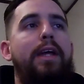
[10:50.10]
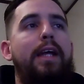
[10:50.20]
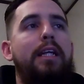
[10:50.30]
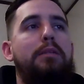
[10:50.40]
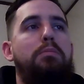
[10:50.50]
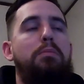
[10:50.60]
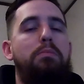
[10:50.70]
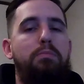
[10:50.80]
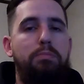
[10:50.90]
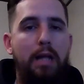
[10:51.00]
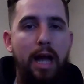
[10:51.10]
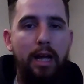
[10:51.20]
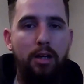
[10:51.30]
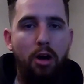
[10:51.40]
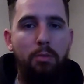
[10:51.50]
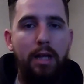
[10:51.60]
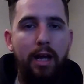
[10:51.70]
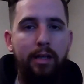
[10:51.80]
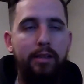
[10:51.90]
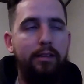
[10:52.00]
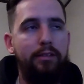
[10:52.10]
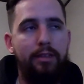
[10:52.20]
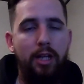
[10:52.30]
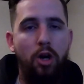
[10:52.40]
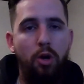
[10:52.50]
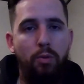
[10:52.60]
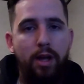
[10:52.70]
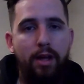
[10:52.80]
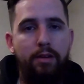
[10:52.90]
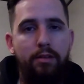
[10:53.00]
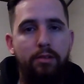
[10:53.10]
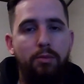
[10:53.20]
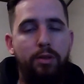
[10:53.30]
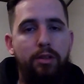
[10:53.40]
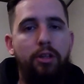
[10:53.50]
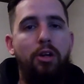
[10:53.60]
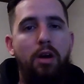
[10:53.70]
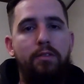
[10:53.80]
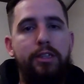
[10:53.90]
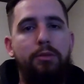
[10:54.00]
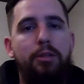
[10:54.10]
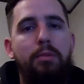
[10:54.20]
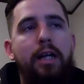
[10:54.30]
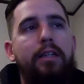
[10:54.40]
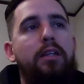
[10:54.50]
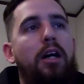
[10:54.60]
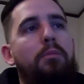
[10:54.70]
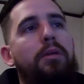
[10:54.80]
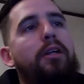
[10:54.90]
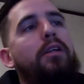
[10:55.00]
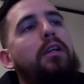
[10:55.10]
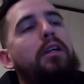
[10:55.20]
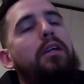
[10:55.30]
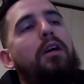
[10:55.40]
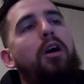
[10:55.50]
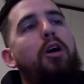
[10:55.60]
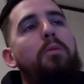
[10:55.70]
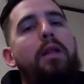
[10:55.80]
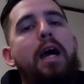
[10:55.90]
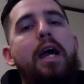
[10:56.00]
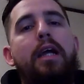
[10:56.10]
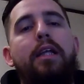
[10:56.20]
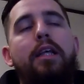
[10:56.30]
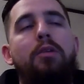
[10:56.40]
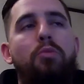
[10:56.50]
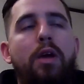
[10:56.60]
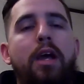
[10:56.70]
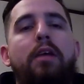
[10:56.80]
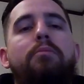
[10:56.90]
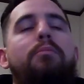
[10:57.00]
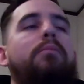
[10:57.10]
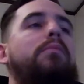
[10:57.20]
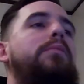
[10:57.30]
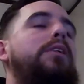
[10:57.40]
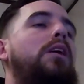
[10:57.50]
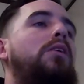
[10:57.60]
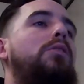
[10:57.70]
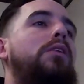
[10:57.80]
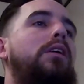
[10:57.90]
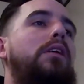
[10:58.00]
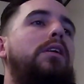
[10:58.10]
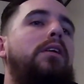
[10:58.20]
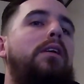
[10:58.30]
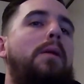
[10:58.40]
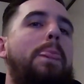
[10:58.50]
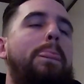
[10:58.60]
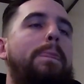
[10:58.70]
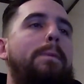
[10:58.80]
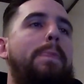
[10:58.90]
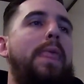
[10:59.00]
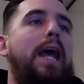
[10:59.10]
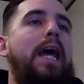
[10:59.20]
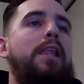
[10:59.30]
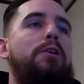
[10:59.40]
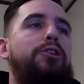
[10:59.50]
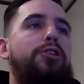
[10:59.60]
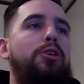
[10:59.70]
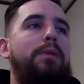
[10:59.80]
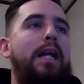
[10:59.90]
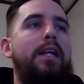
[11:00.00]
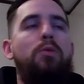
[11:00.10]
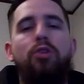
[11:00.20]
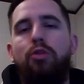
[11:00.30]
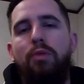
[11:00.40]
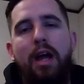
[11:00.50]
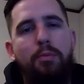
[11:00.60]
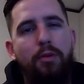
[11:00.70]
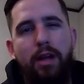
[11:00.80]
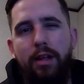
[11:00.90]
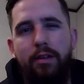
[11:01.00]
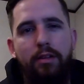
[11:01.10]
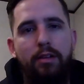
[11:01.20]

is black, all black, and all red. With, you know, obviously with the black top, but all black and then red. So I had those two, but I didn't want to wrap red.